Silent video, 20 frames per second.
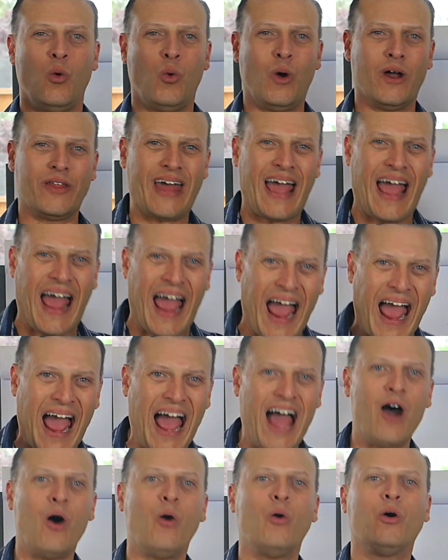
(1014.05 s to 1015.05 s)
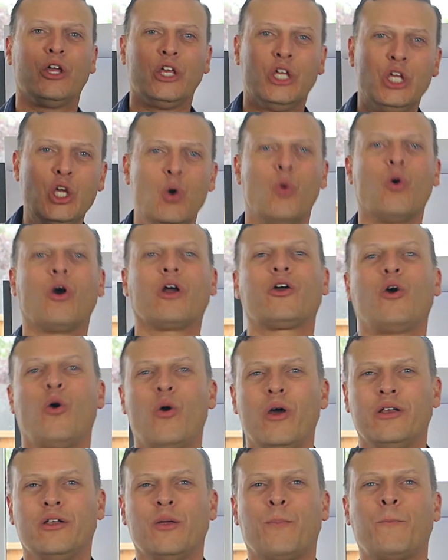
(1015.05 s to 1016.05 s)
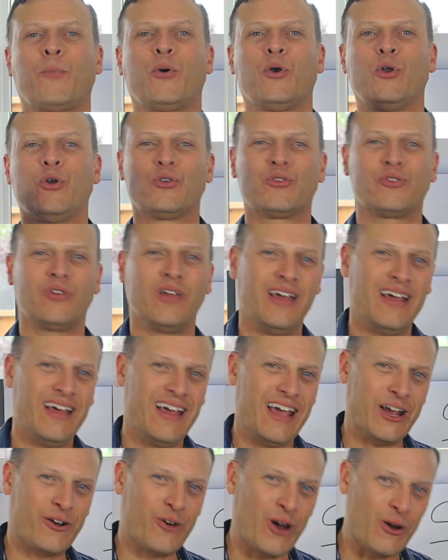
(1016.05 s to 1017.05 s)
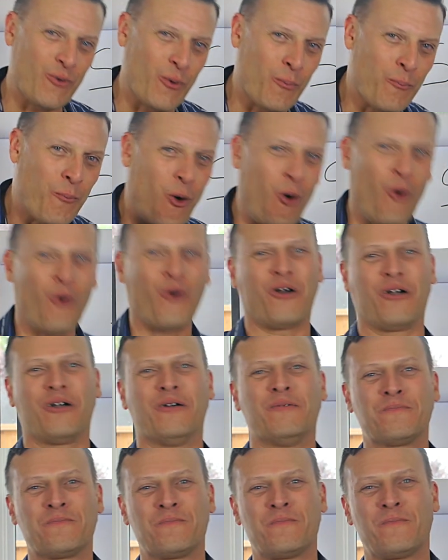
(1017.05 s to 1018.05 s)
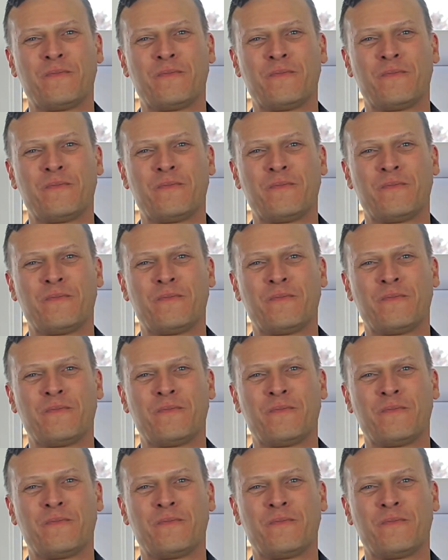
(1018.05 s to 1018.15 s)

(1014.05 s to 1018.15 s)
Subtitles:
with how you are going to produce and create rapport